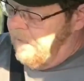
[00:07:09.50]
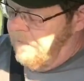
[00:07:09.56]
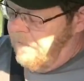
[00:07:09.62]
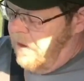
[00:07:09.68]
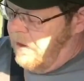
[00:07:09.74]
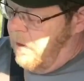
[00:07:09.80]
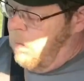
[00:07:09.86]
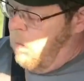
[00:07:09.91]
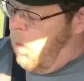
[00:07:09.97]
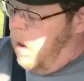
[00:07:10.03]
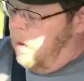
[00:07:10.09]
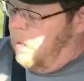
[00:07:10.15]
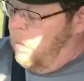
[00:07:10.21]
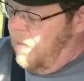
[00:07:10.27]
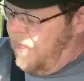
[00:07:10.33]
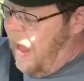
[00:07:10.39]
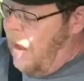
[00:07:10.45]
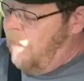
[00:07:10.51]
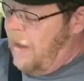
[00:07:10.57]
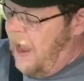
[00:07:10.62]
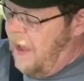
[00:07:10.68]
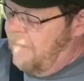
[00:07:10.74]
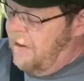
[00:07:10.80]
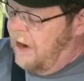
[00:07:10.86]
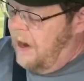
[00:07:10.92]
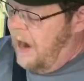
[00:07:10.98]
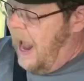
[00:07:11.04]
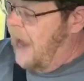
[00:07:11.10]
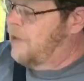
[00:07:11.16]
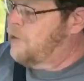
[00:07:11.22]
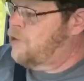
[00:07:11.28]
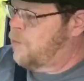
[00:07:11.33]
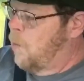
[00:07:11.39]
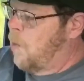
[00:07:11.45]
of fucking work without having an
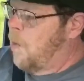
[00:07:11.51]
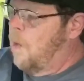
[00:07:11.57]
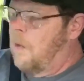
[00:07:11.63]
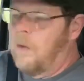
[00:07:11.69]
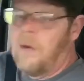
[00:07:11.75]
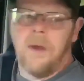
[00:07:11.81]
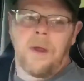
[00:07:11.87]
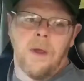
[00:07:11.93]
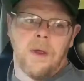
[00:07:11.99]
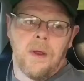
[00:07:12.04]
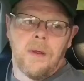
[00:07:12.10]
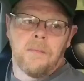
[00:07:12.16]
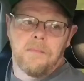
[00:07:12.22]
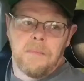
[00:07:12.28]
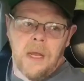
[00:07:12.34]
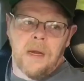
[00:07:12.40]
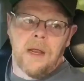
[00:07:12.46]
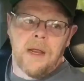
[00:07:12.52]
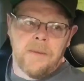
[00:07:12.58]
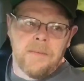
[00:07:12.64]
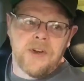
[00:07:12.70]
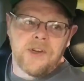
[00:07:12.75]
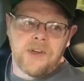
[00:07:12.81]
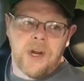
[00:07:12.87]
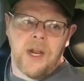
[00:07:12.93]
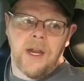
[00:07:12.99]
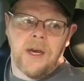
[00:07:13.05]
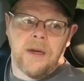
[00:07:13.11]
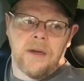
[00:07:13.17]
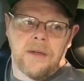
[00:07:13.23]
actual milling machine.